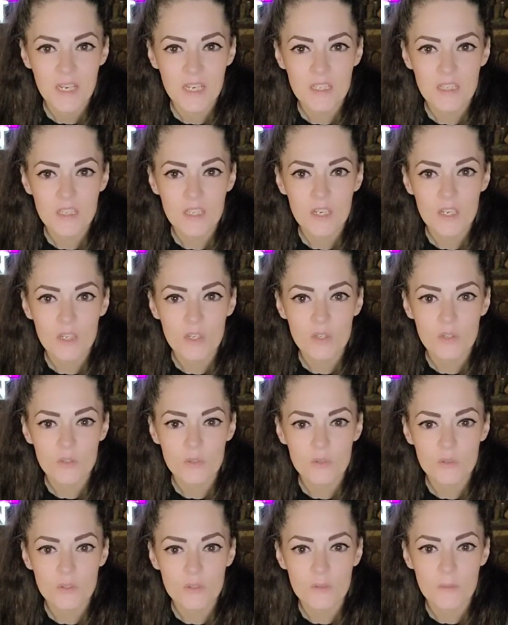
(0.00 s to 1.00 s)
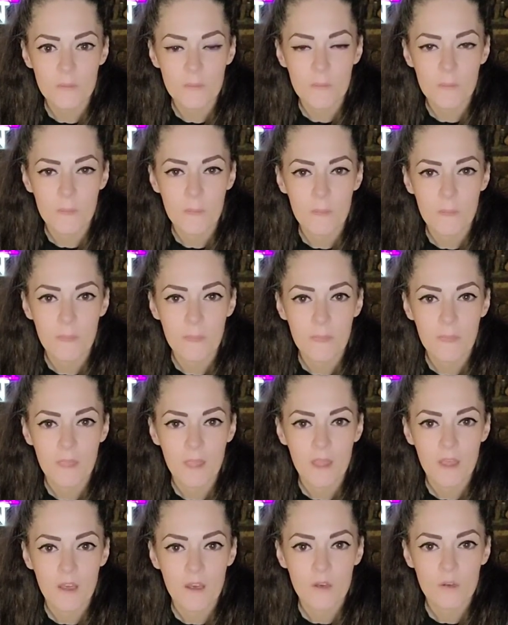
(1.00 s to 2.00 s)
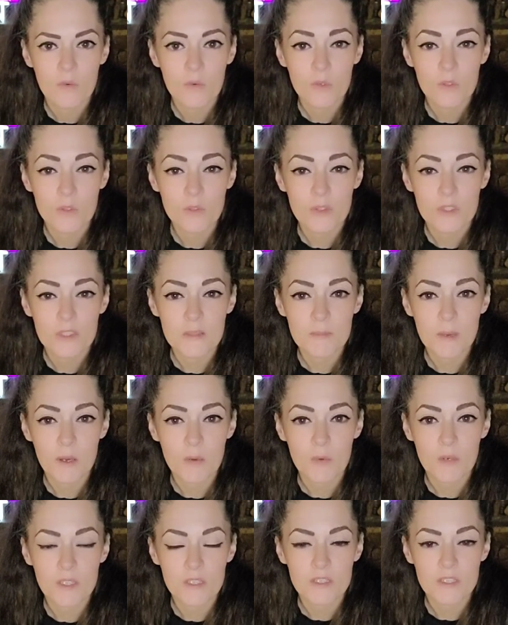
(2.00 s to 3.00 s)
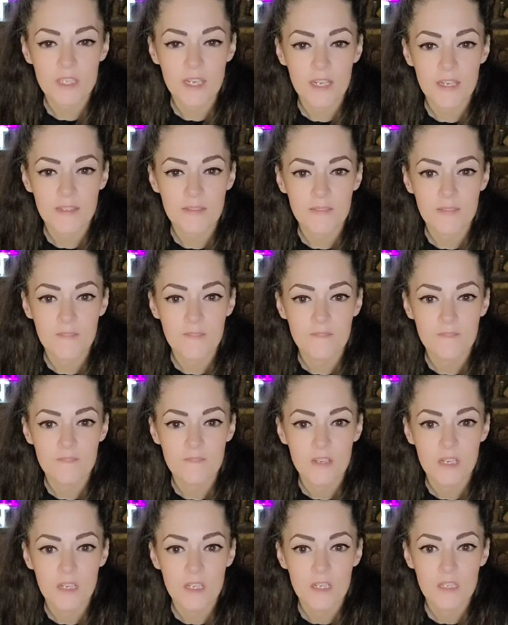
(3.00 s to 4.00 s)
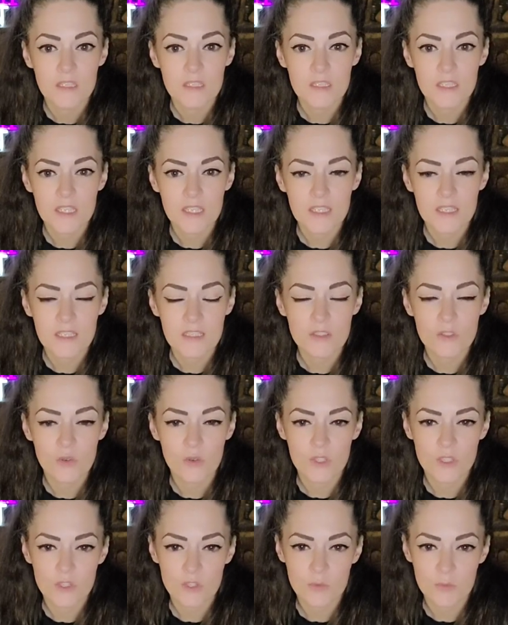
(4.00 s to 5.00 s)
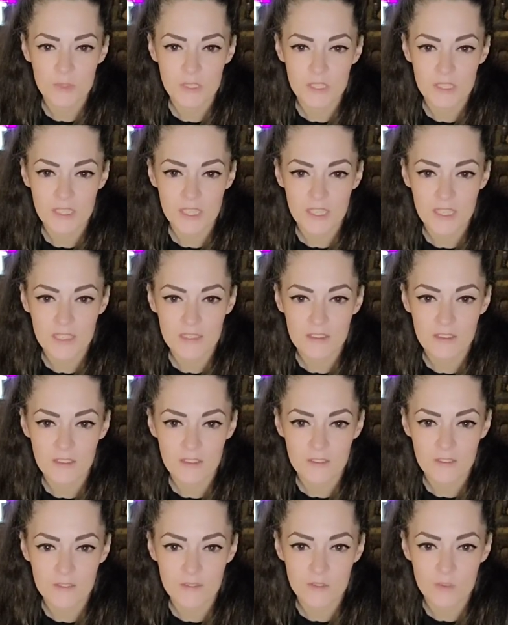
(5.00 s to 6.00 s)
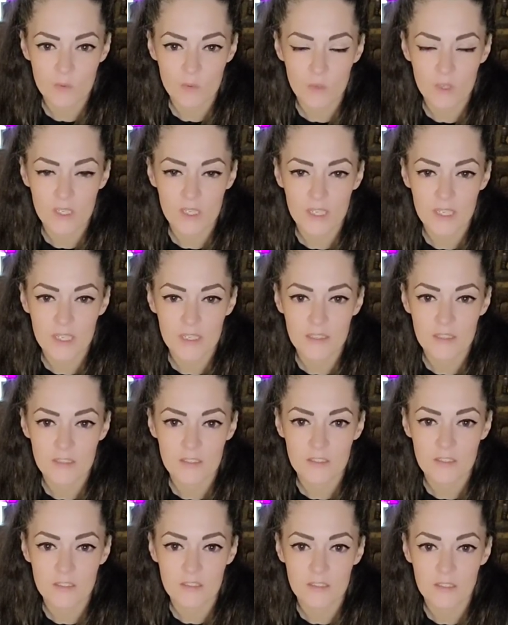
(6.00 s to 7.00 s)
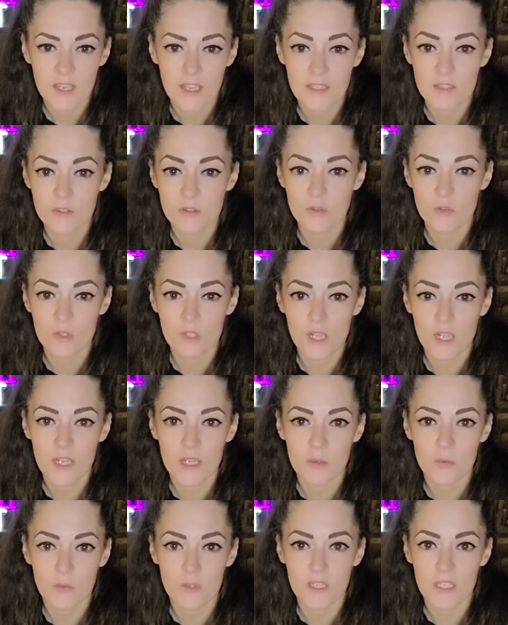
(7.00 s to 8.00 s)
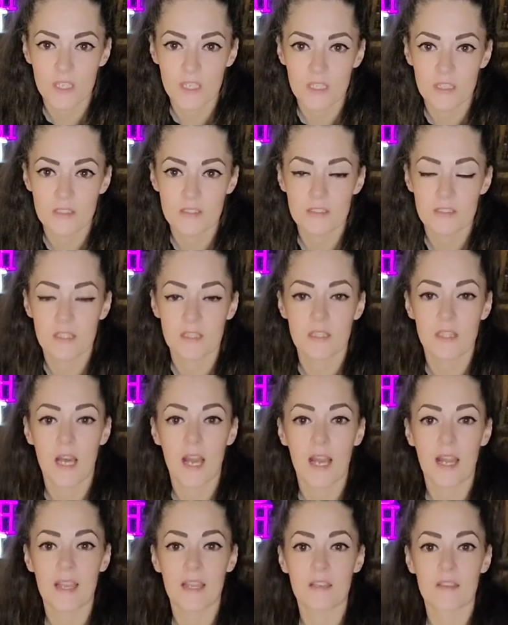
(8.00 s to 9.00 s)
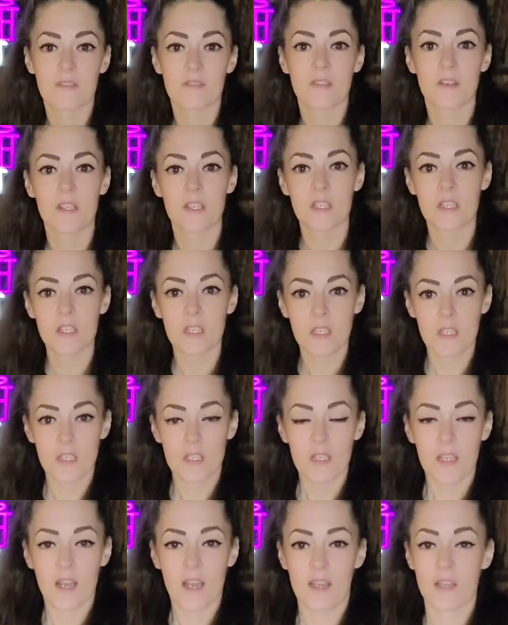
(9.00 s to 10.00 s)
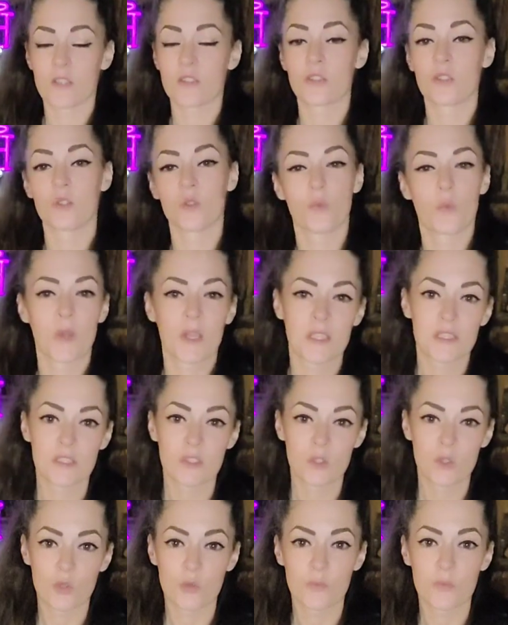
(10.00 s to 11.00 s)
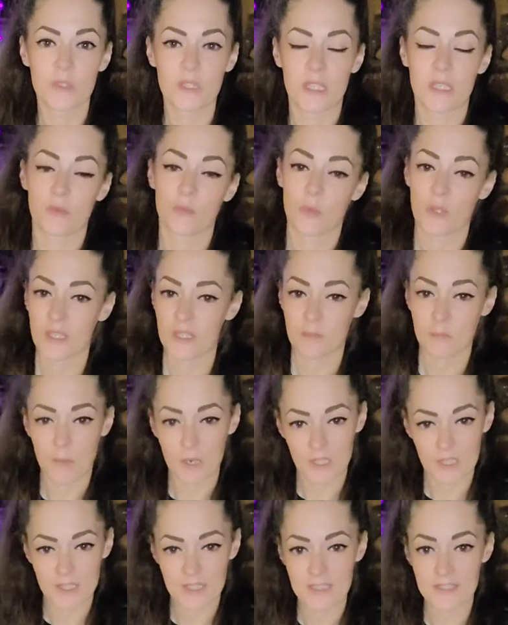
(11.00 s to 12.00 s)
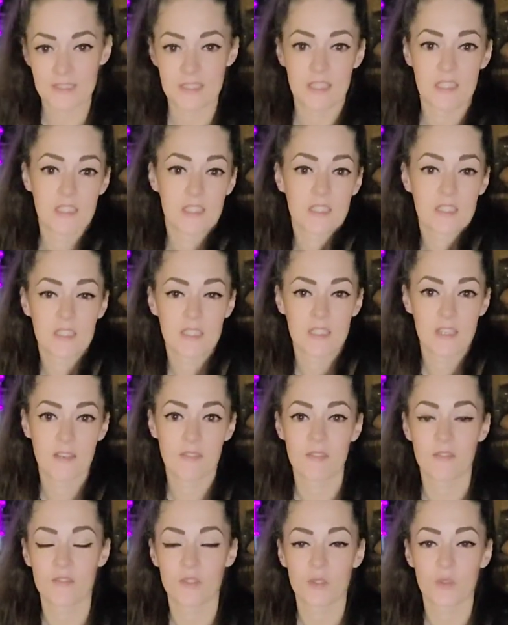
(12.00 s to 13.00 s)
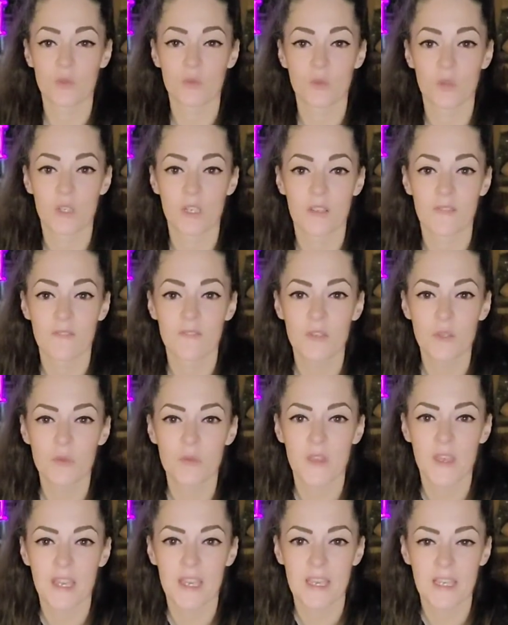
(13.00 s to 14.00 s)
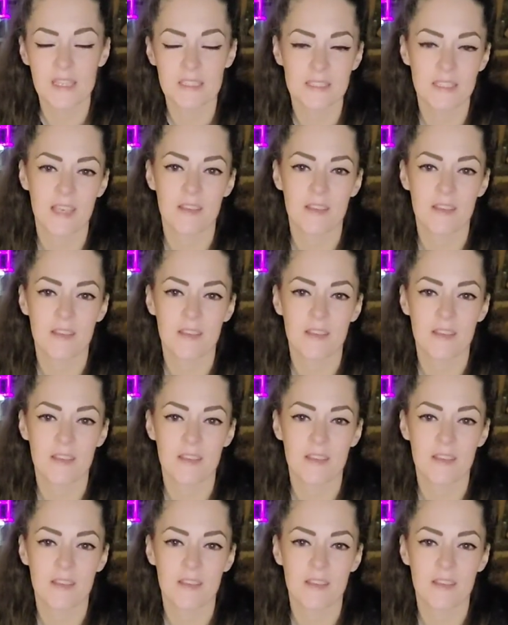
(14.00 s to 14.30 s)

Hello. We're doing spell work tonight. Tonight is going to be a love working. I do client workings live. I also do Wicked Scoops and Wicked Market. I have a few few things.